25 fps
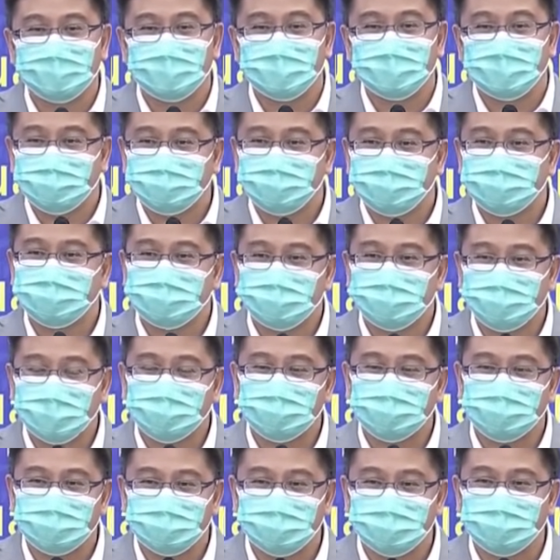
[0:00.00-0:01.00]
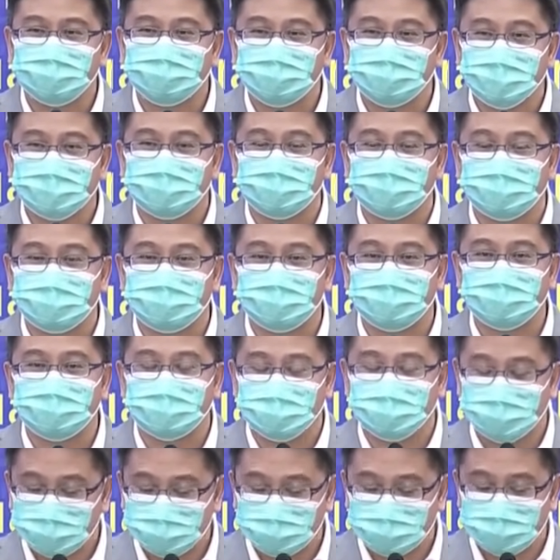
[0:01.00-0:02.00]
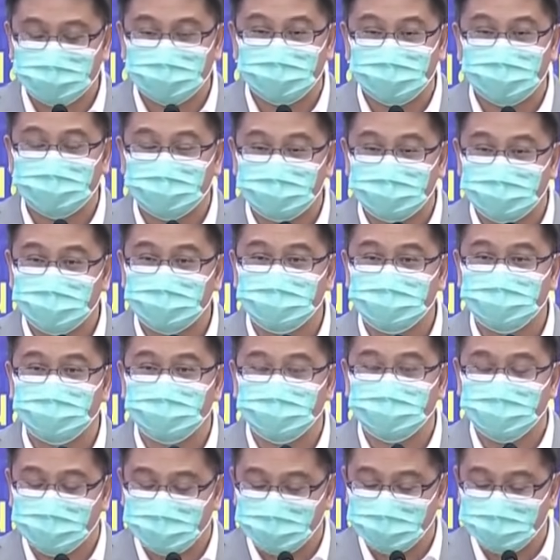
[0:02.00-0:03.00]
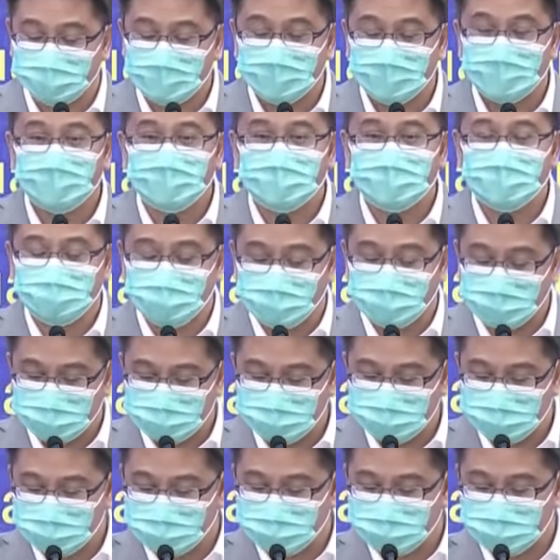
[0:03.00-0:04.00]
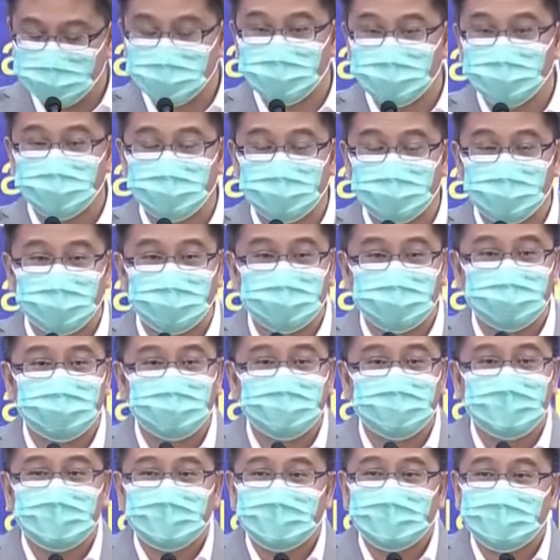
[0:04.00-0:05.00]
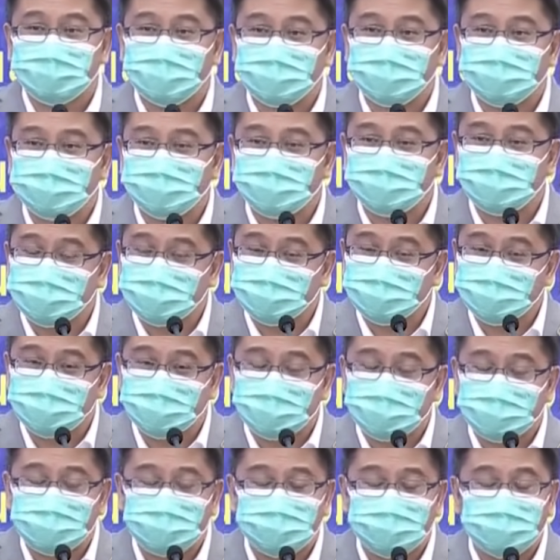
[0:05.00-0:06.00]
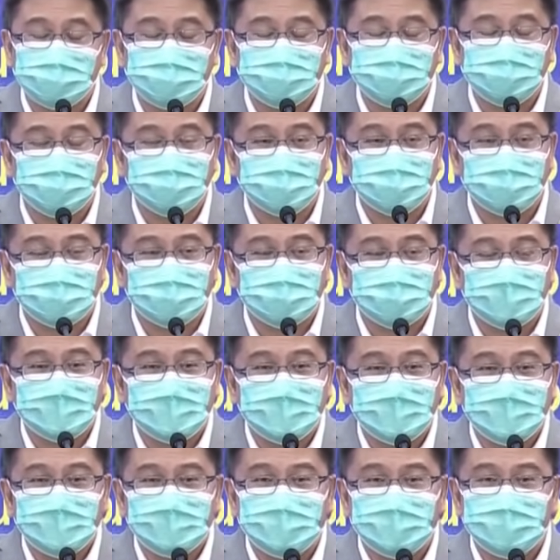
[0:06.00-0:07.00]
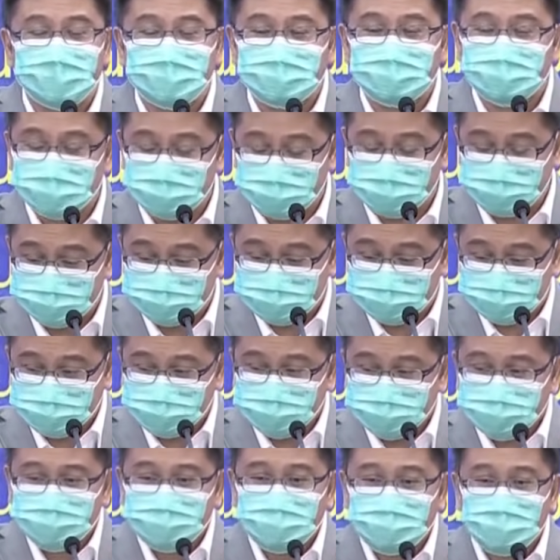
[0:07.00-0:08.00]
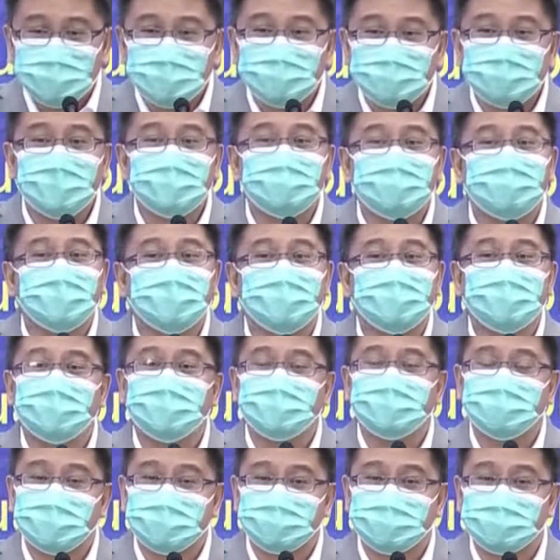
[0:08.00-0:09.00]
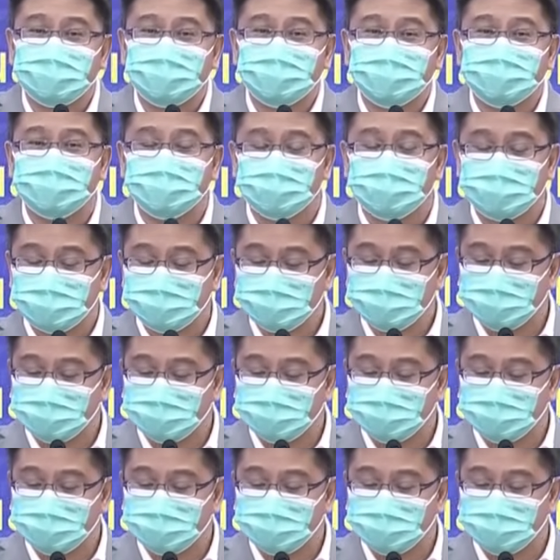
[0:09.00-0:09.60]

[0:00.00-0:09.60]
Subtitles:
But if you just wait for a few seconds, you know, the information will be coming out to you in due course. So that's the first point. The second point is about prioritization.